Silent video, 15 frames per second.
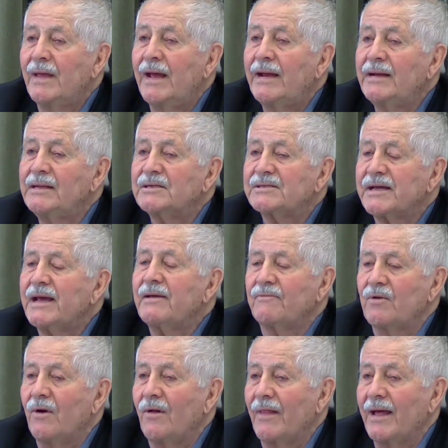And he
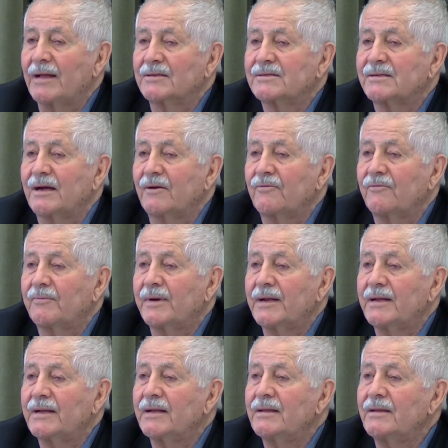saved all that stuff, but
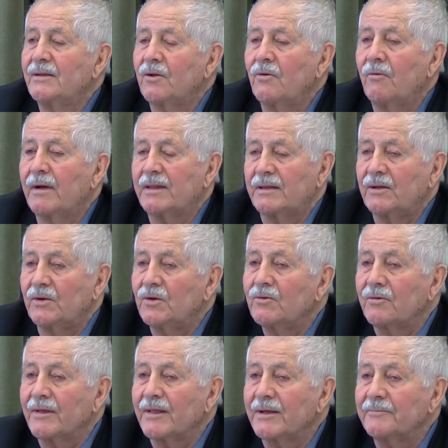he didn't know what to do
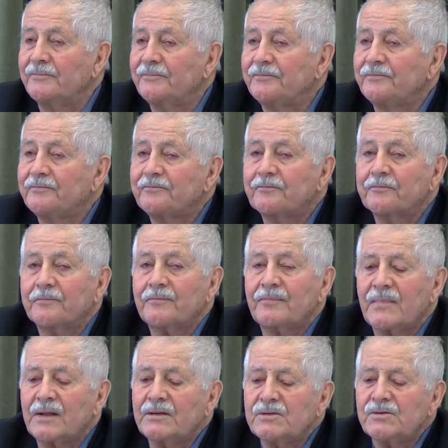with it.
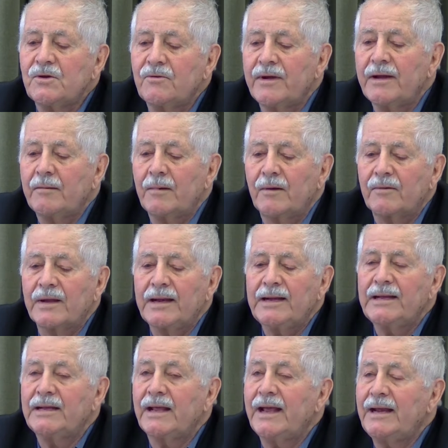So in about
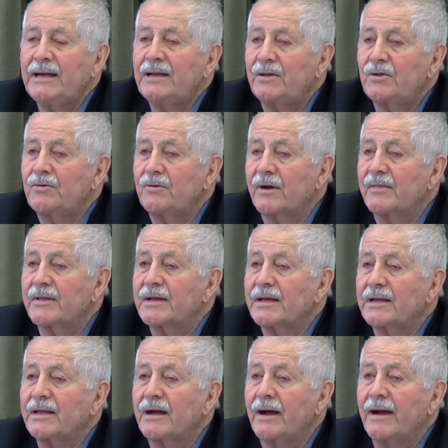80, 82, I think
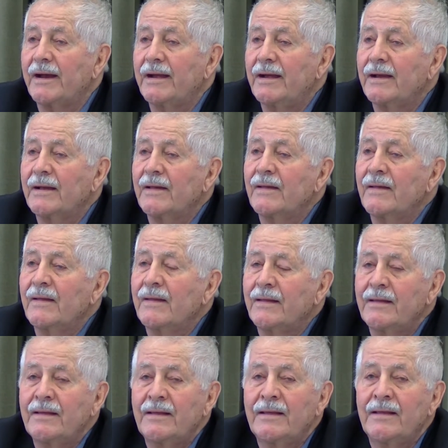he died,
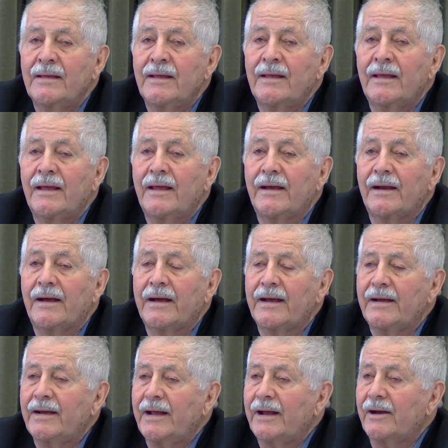and I
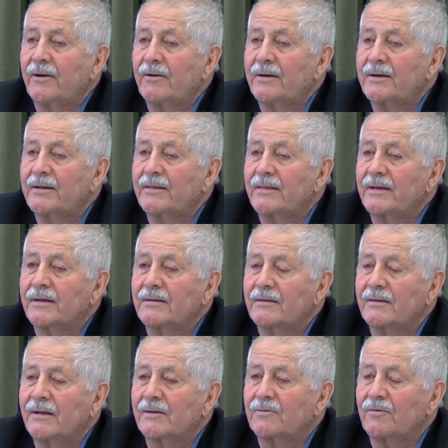inherited the,
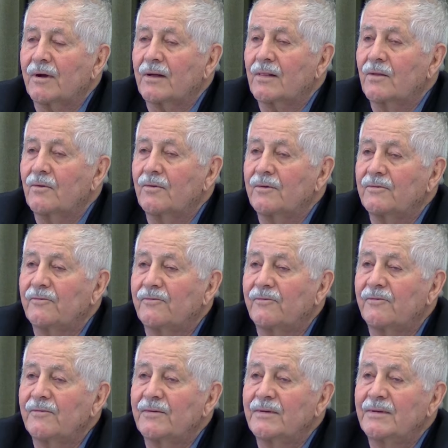a truckload
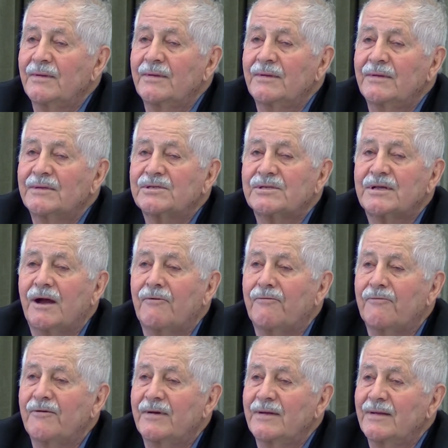of
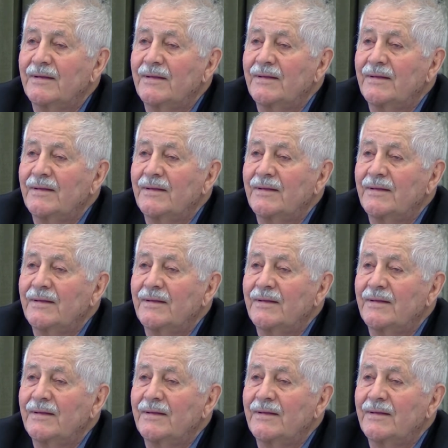stuff.